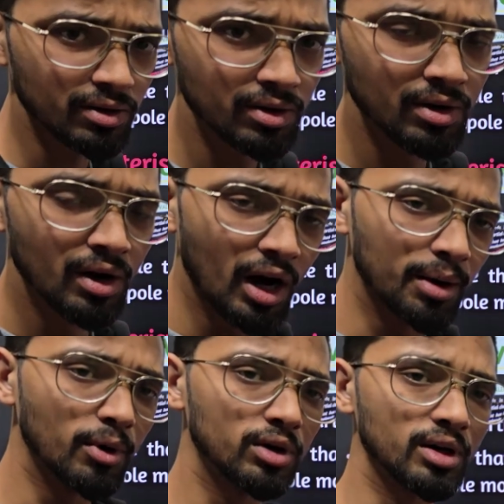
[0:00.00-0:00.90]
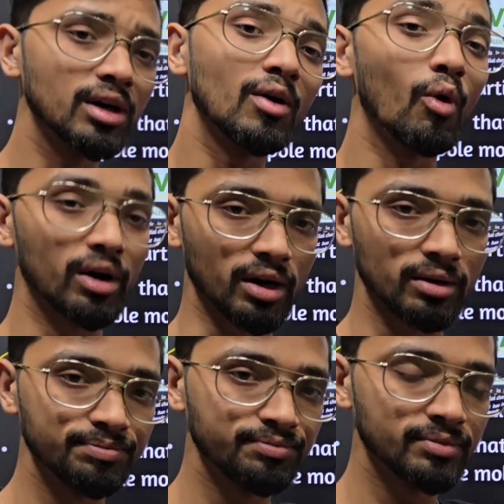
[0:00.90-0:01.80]
you about water
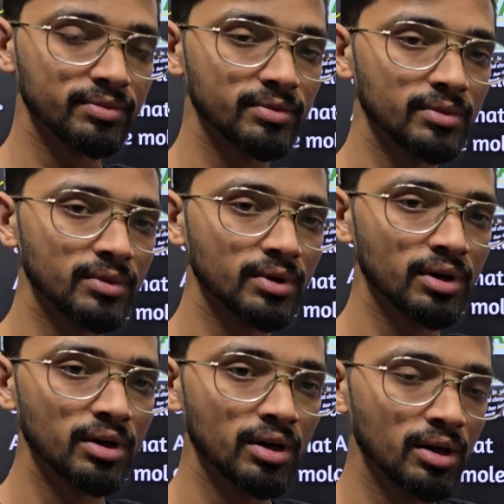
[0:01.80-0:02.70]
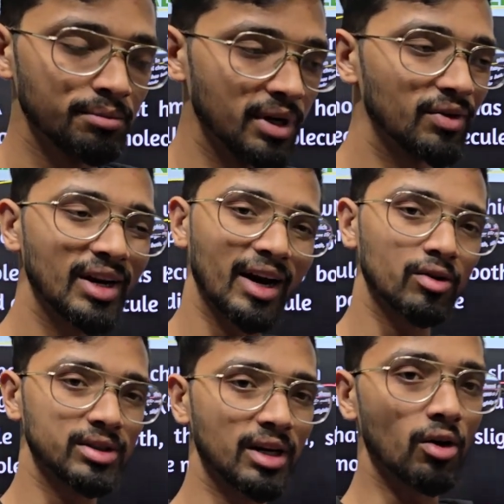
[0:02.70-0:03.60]
between
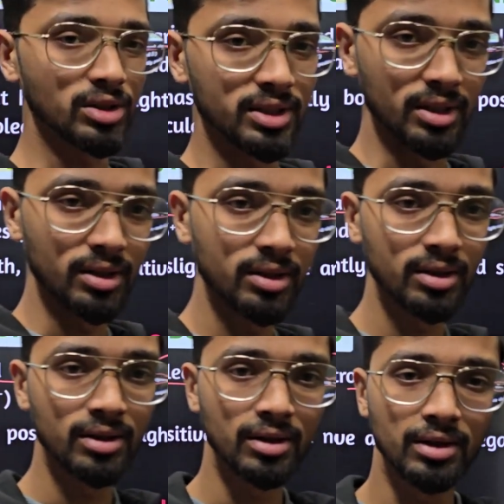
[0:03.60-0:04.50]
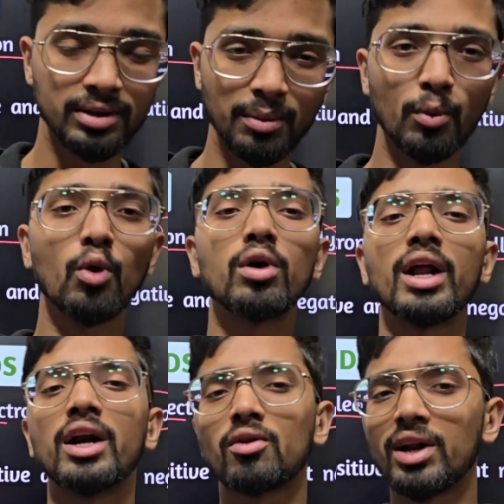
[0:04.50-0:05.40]
hydrogen and oxygen. The more
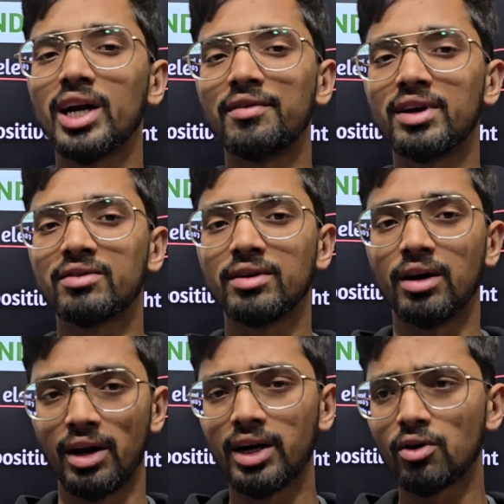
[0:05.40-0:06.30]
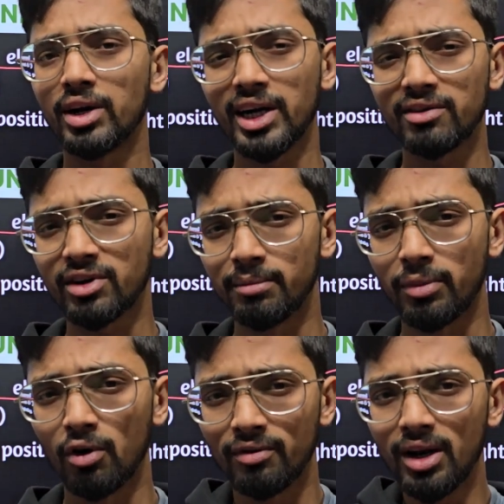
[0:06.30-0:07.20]
electronegative
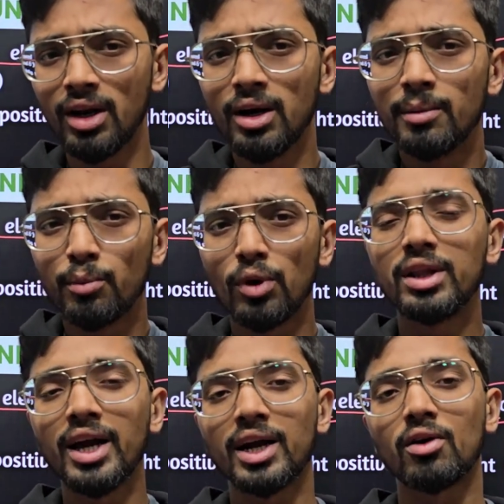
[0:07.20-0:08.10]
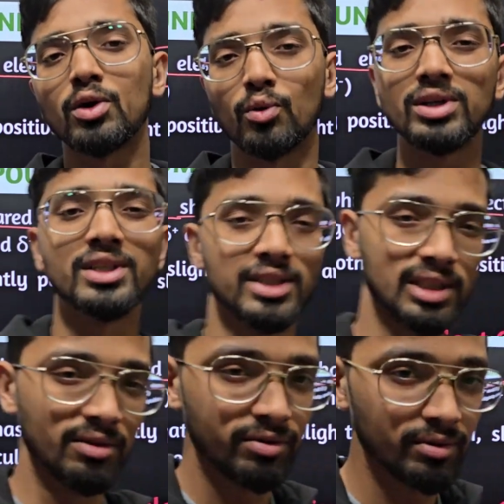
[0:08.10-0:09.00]
compound will pull the electron towards
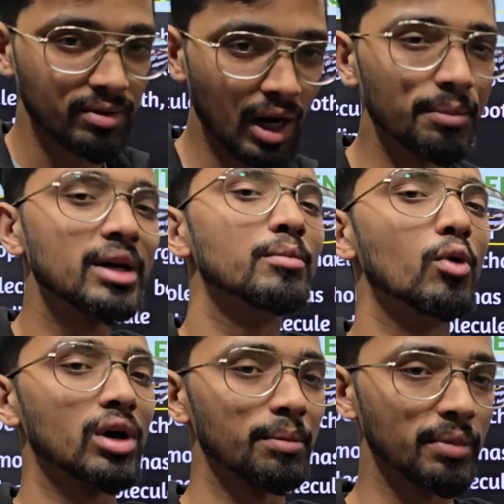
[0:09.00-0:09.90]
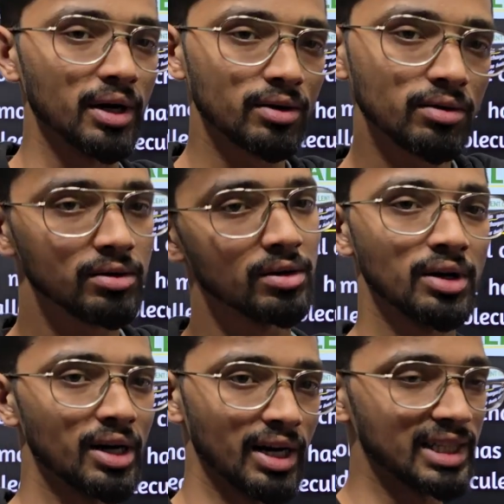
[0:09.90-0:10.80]
itself a bit more compared to
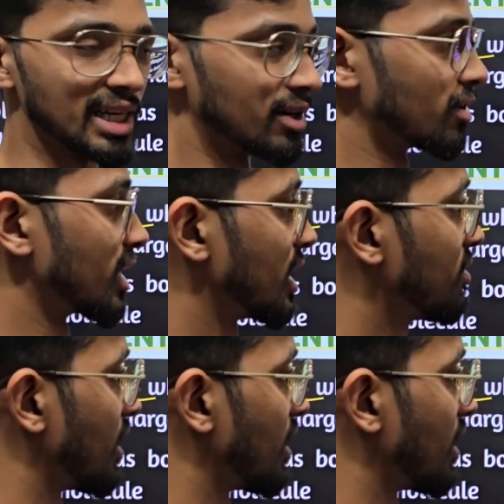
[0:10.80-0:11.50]
less electronegative